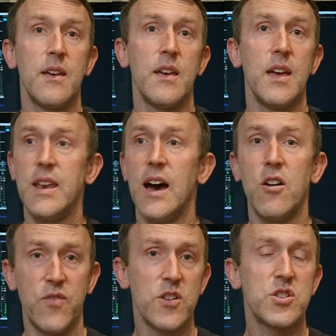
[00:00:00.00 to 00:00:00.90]
And now,
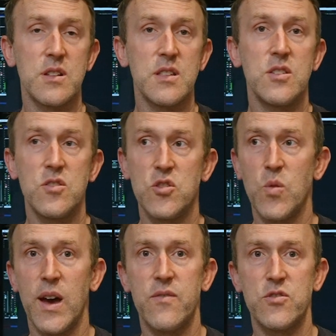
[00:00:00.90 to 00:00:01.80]
functionally, you
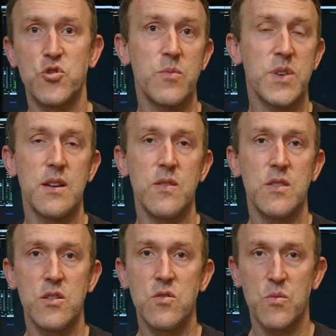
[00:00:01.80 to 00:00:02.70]
have a drum kit
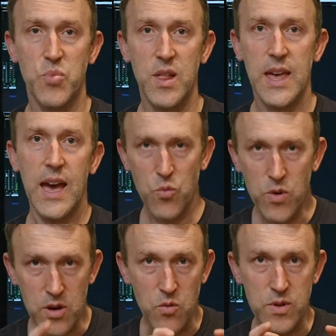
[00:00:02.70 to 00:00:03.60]
that you can play at
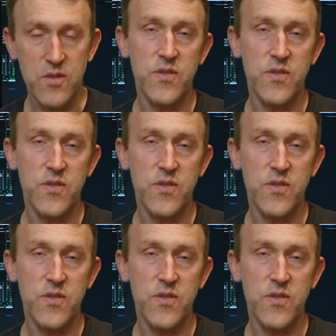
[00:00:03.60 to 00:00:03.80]
will with your